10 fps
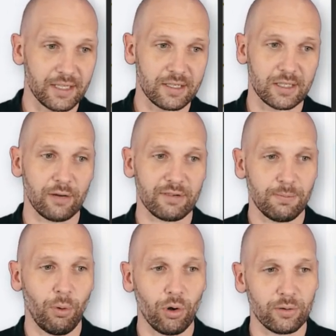the service
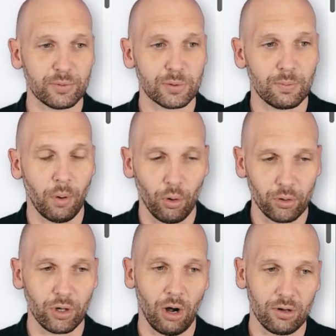
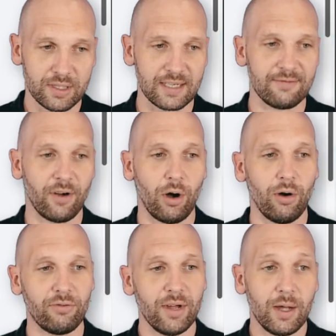portal, costs
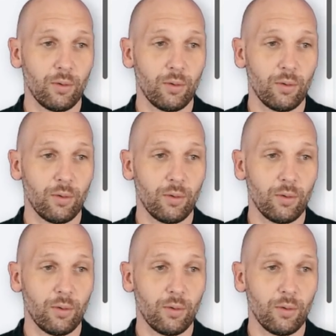involved,